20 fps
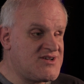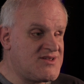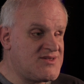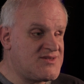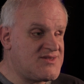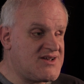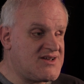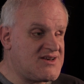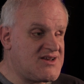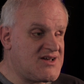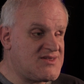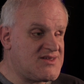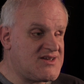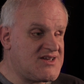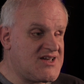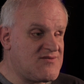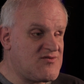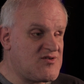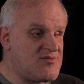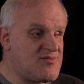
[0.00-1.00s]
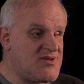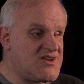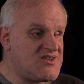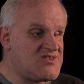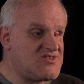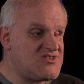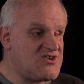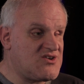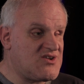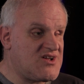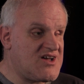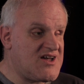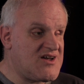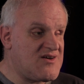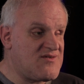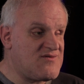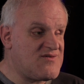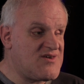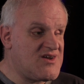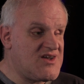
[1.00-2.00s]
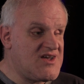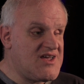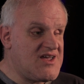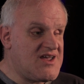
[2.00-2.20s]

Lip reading: didn't think nothing of it, but I still have,